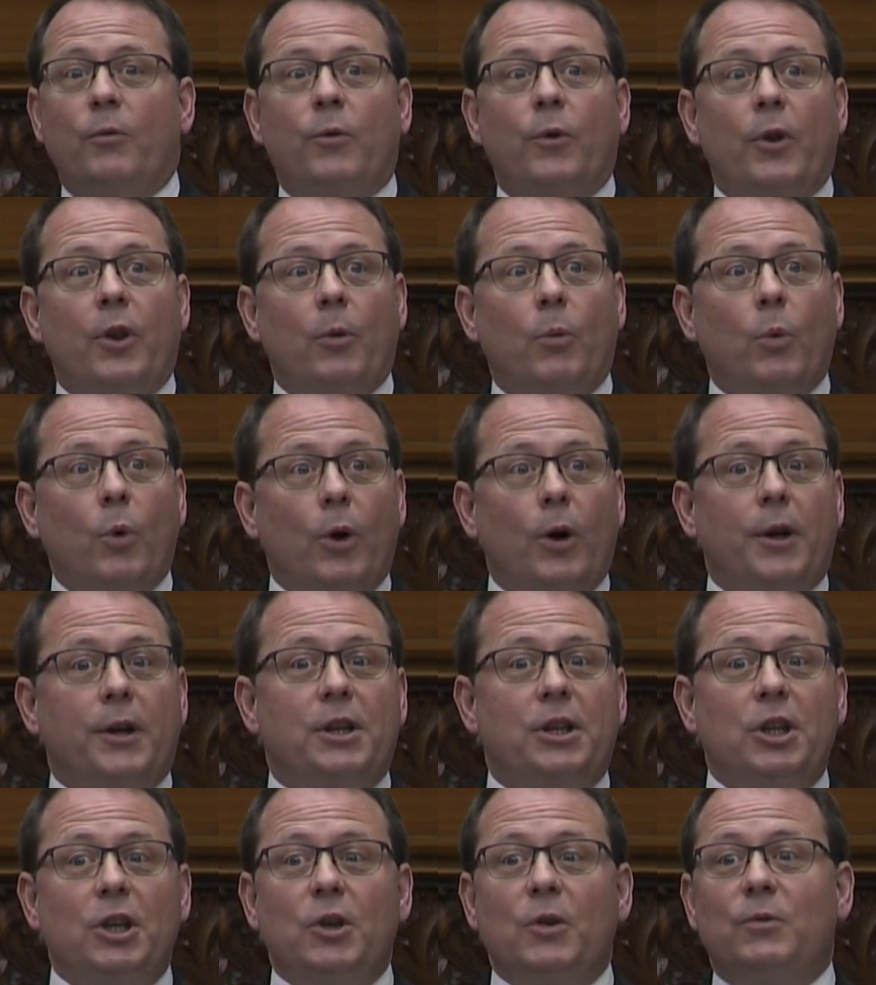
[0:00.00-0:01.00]
for the
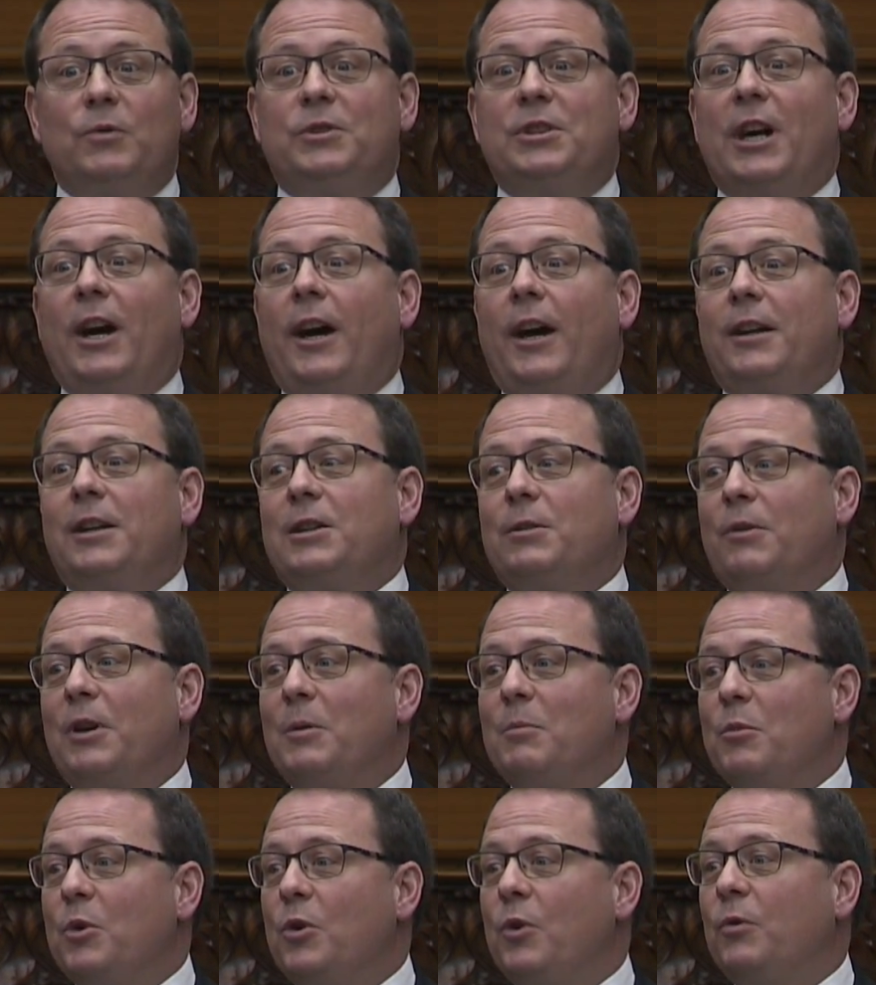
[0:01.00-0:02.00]
work you've done to
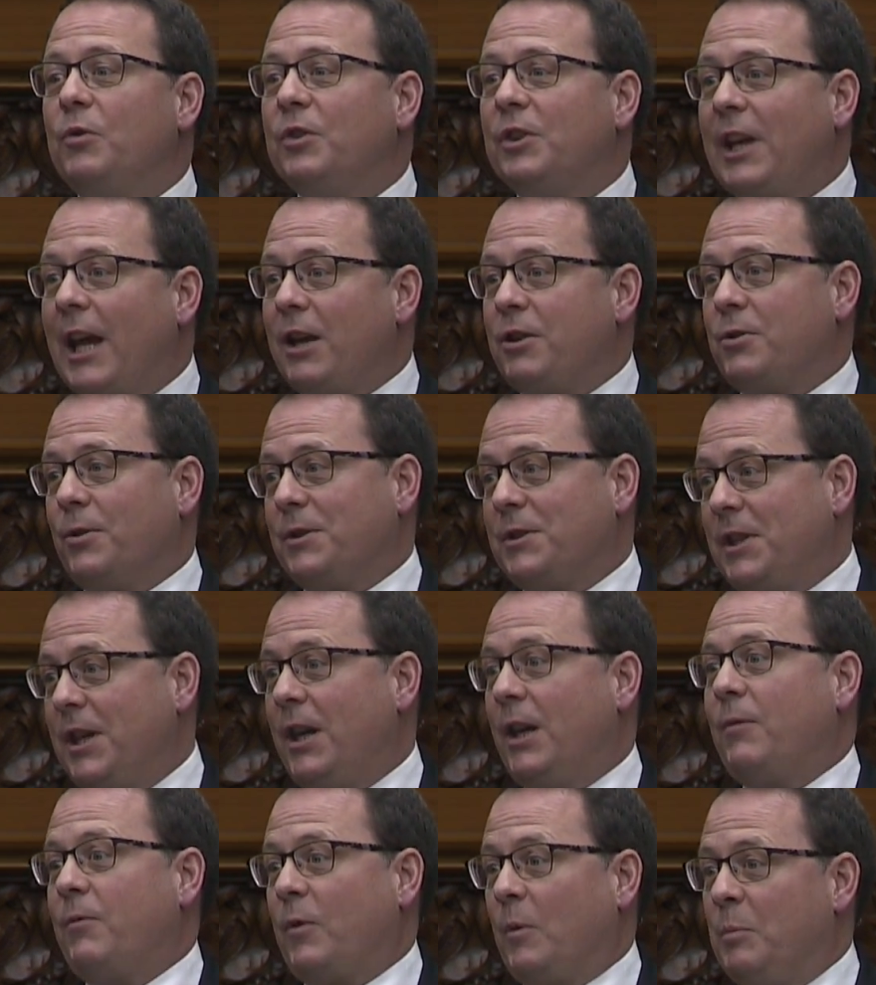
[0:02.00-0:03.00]
remove Schedule
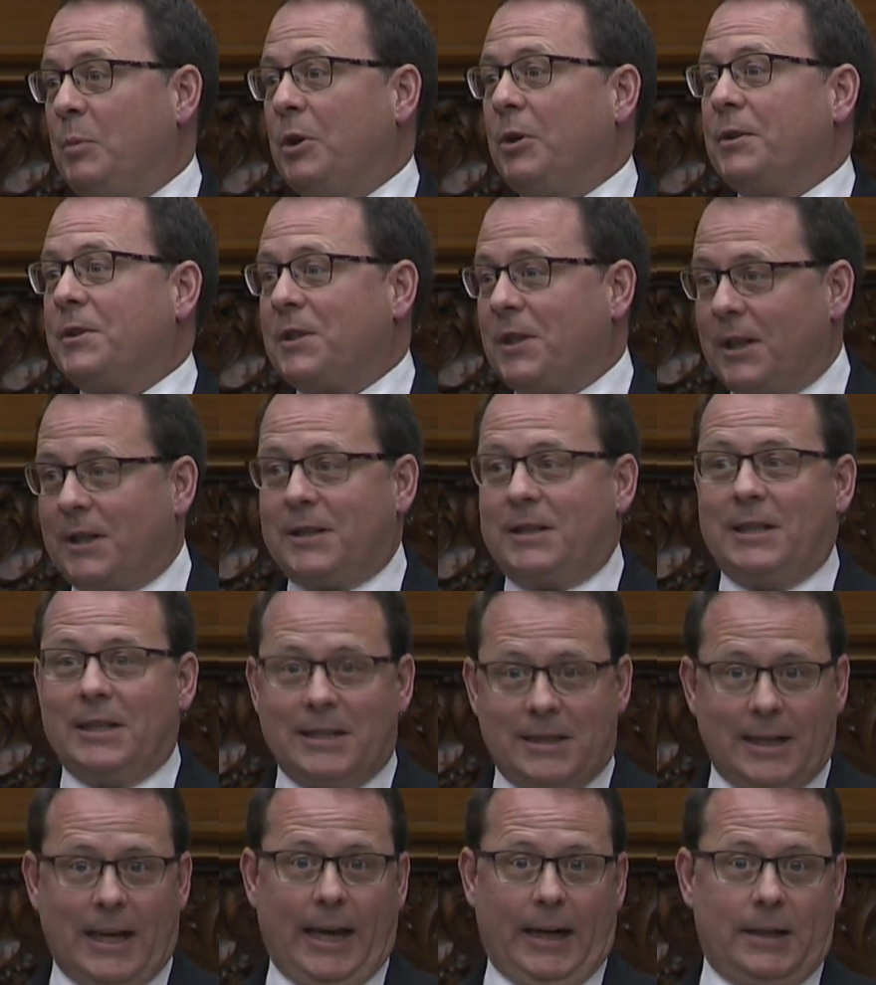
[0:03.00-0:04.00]
10 from Bill
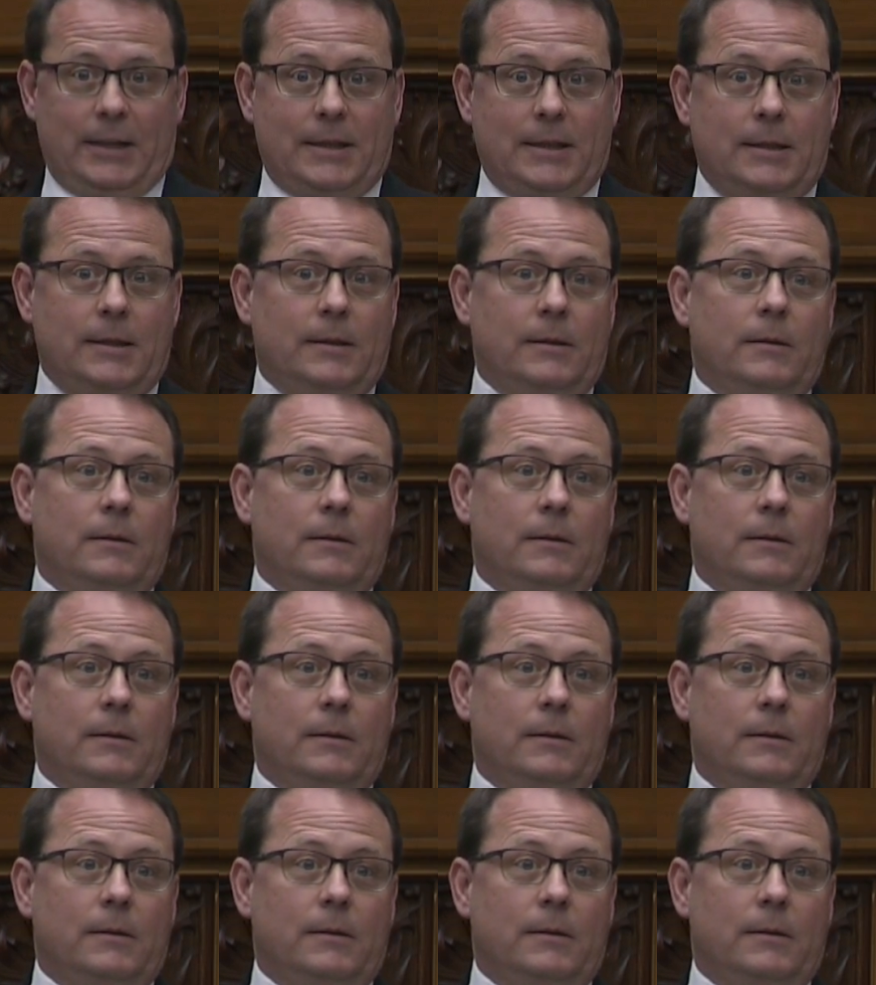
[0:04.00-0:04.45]
66.